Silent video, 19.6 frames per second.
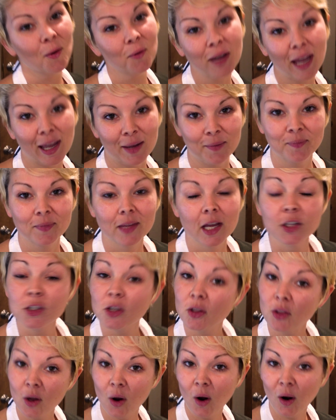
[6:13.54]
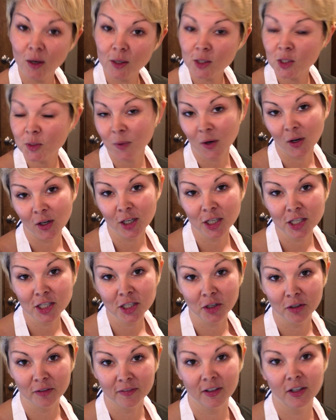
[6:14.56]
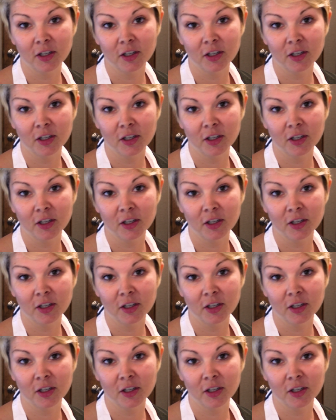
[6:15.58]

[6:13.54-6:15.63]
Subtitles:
Okay, so the hardest part is over.